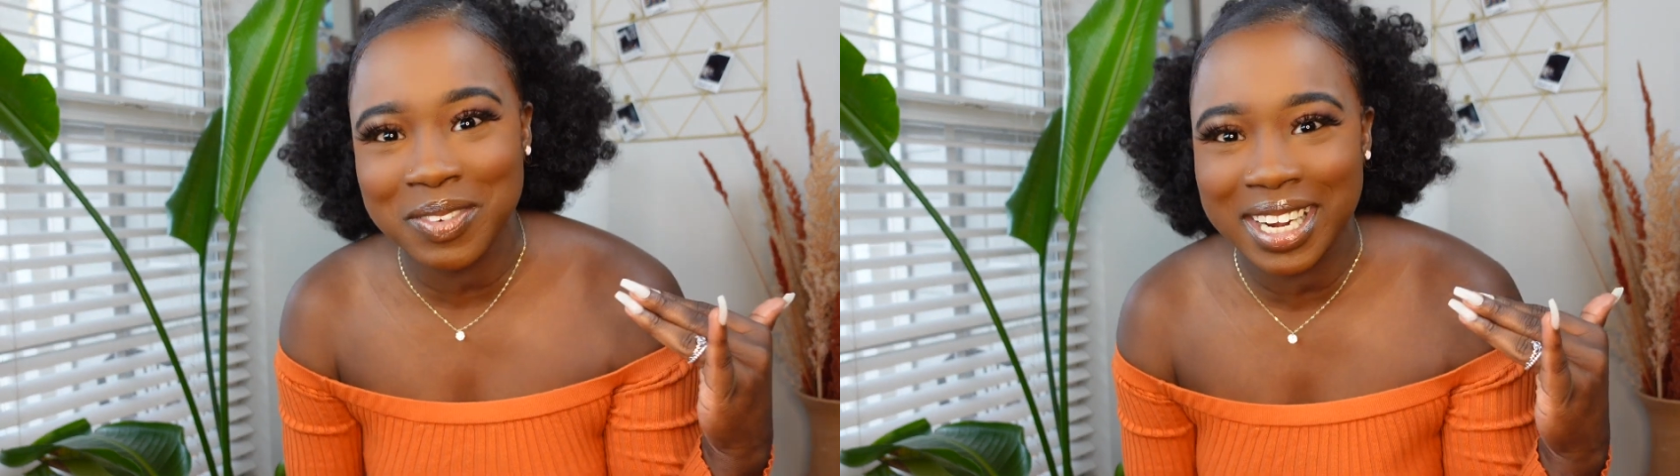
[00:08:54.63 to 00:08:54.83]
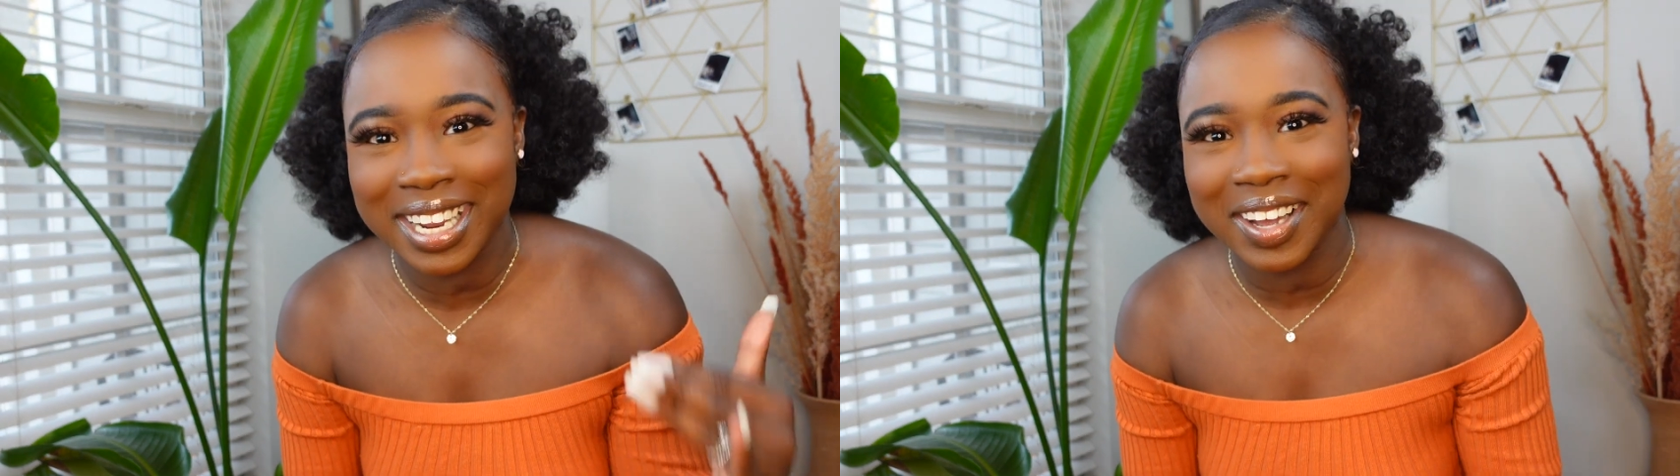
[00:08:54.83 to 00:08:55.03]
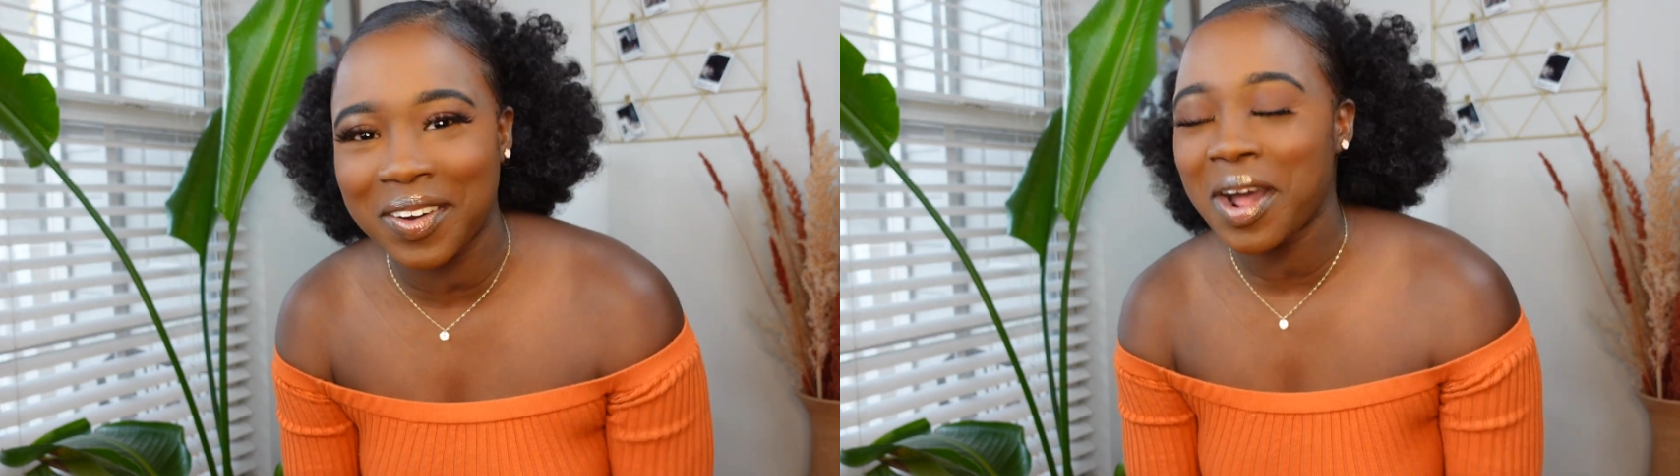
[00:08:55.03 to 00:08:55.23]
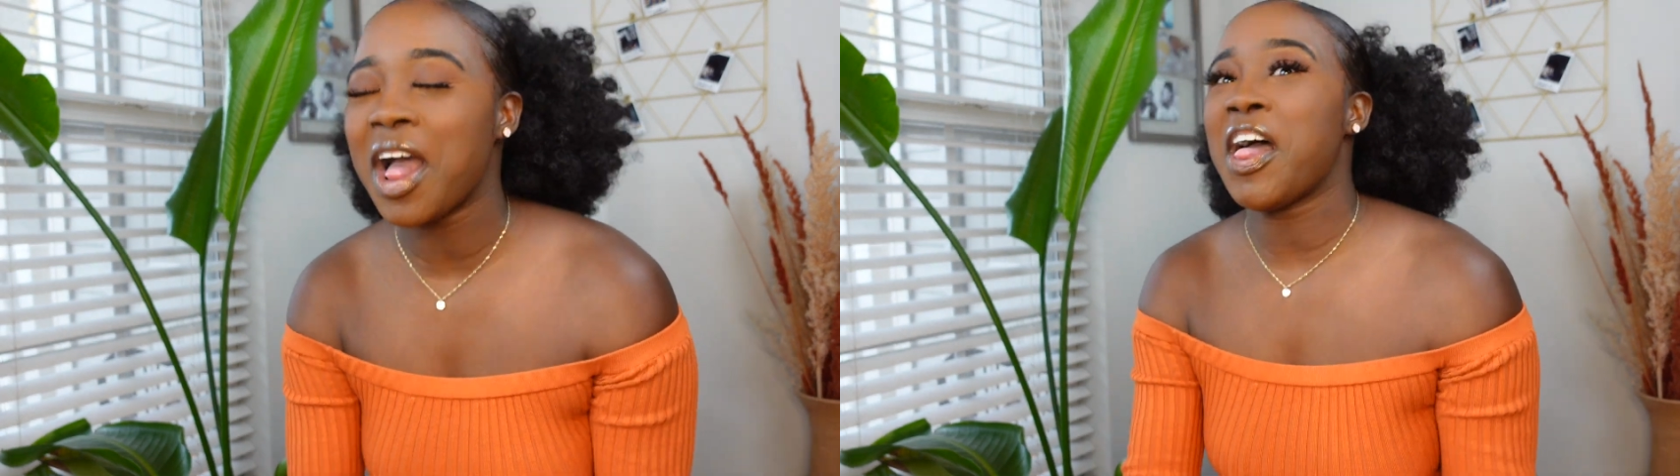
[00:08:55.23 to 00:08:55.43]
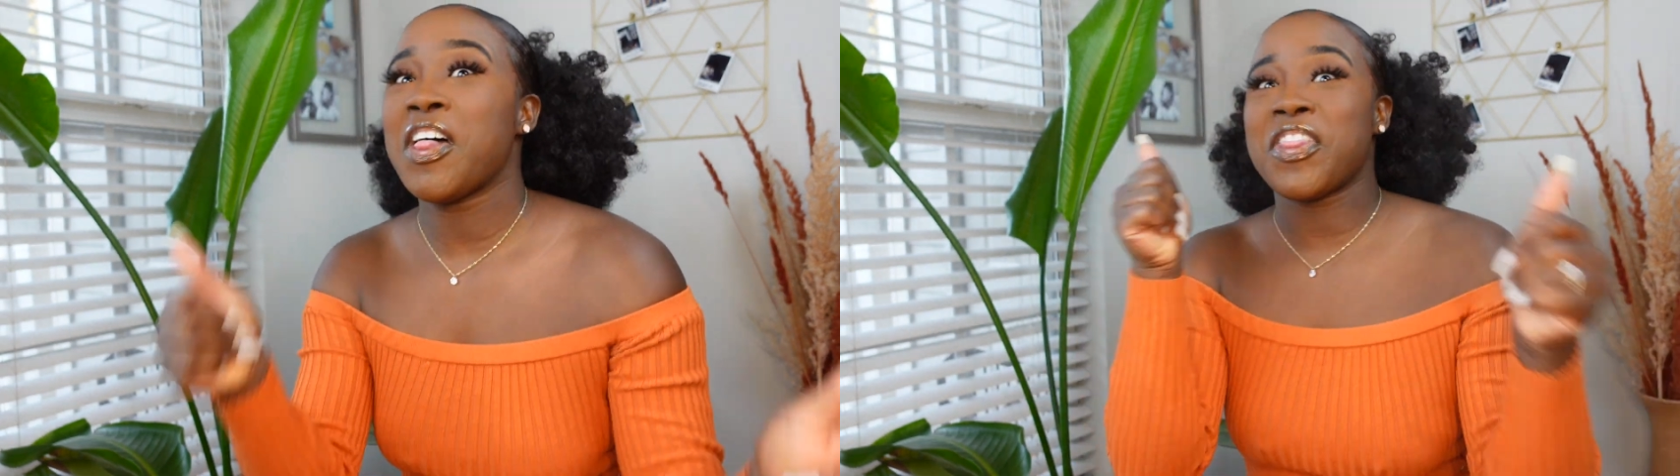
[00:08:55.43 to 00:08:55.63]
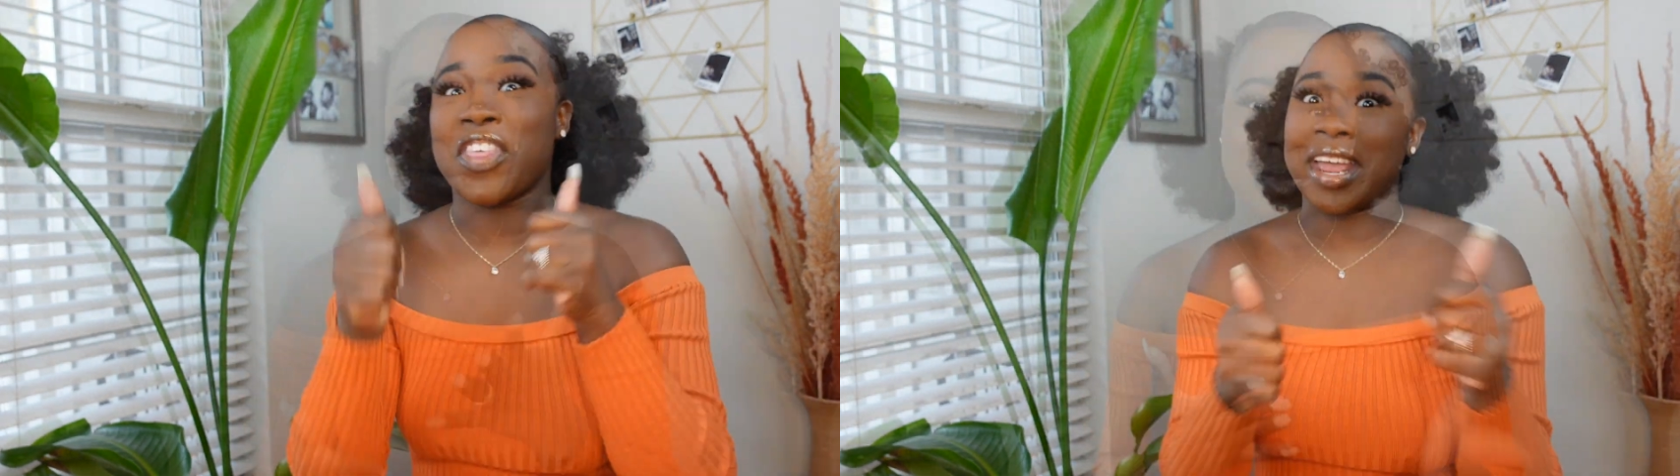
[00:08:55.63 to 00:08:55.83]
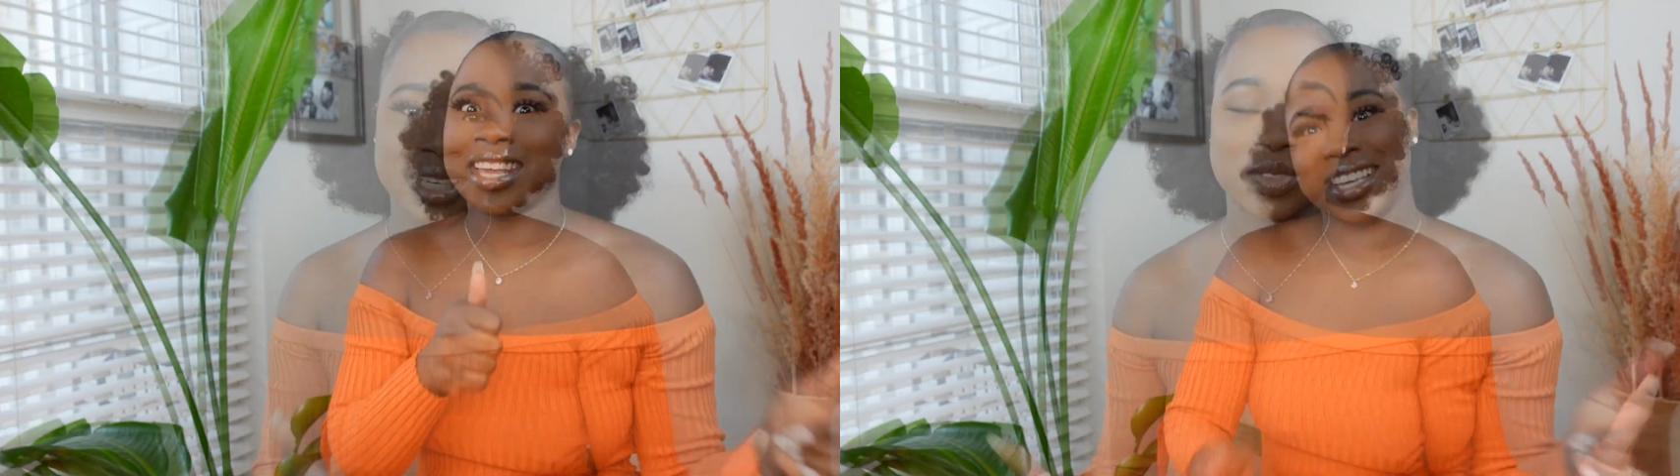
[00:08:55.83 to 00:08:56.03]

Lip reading: video, thank